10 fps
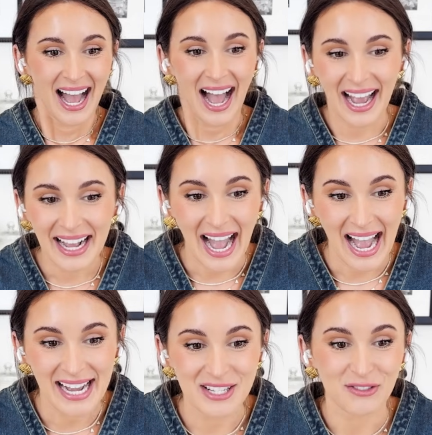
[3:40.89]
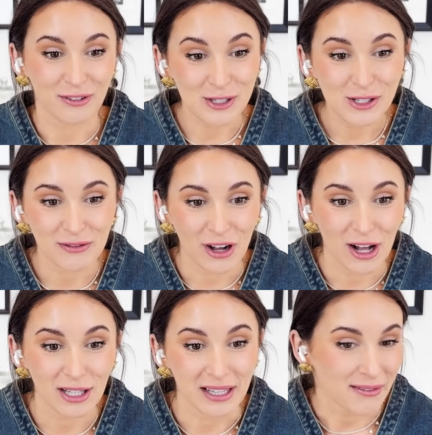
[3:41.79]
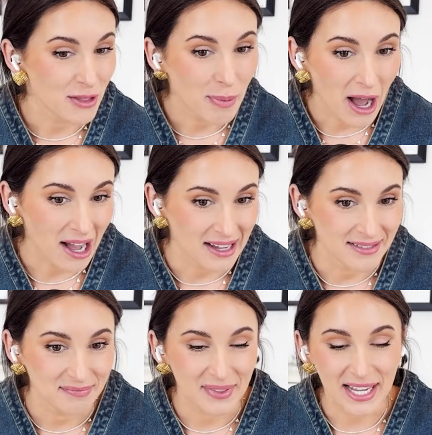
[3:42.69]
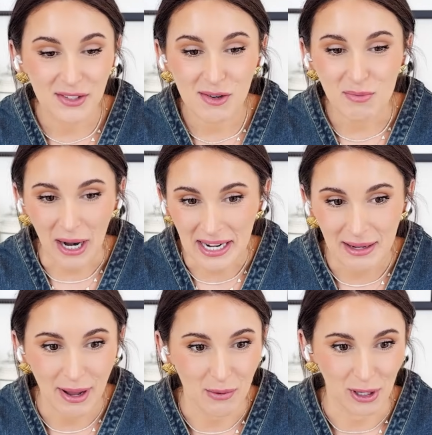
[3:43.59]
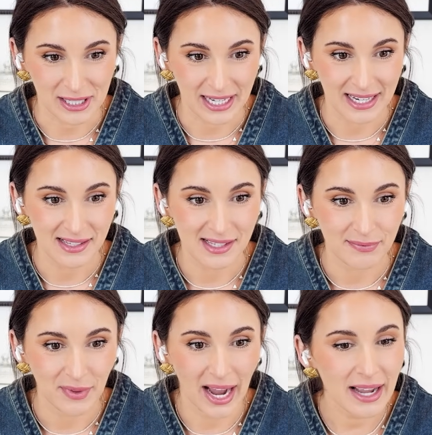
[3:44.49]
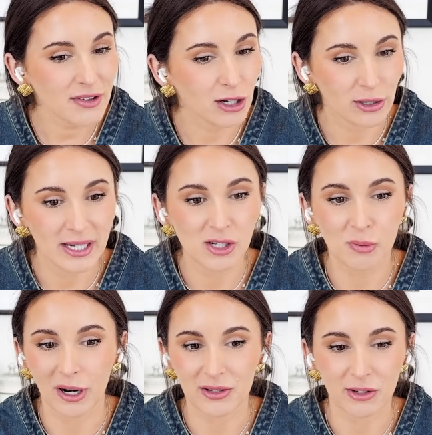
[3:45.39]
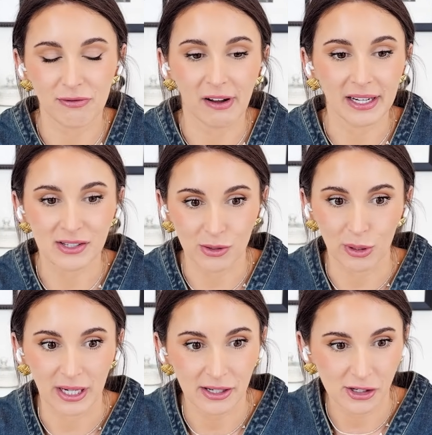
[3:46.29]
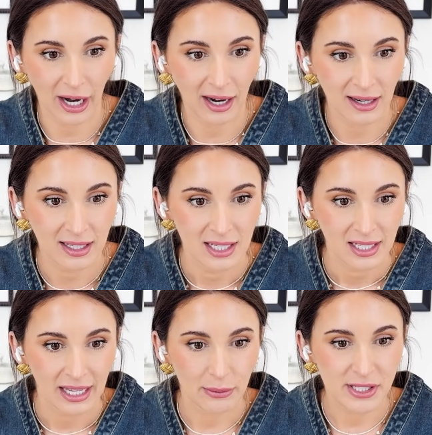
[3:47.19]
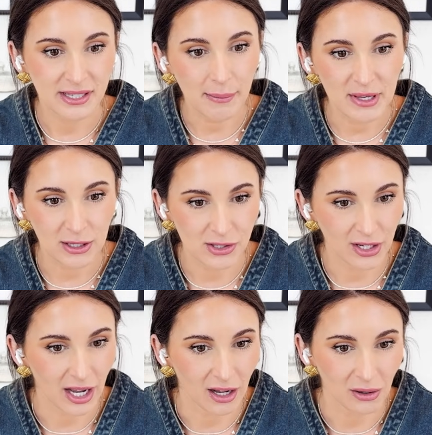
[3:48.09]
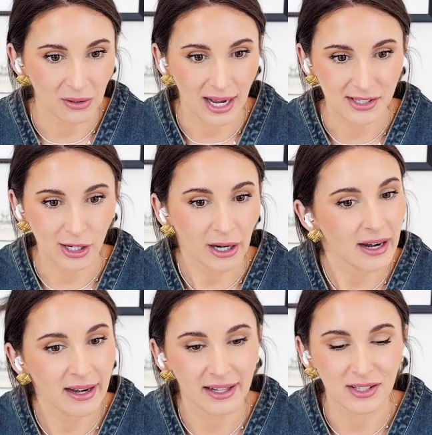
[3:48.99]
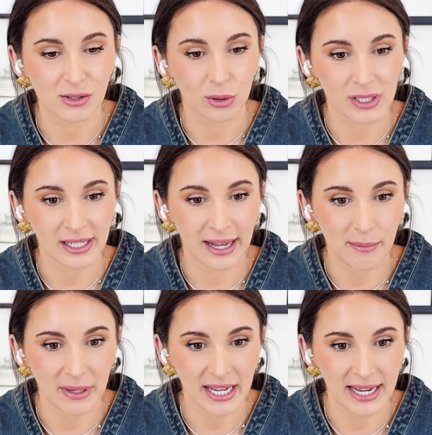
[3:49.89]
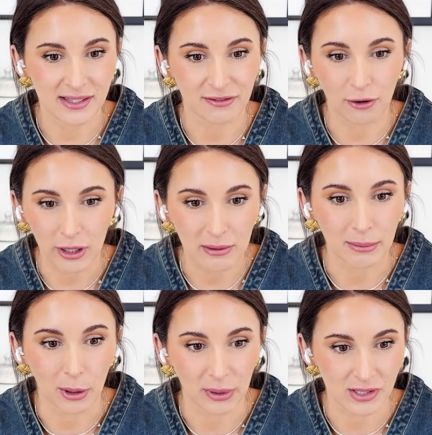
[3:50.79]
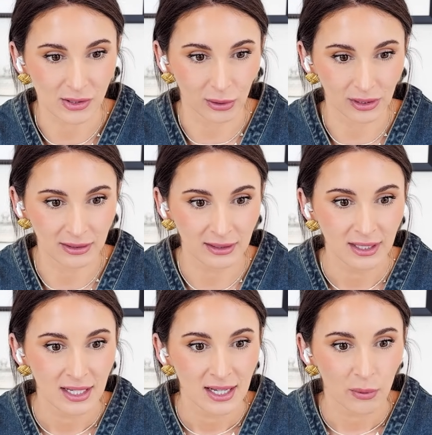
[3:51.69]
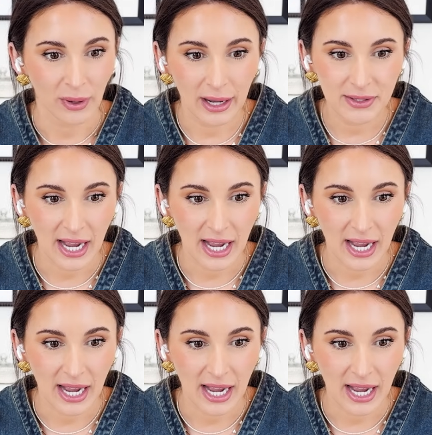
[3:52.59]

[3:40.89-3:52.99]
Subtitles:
Hi, guys. First of all, love the pod. Thanks for brightening my work days. I have a cringe but also funny story to share. It was some years ago. I started in a consulting company as a fully remote consultant. When I was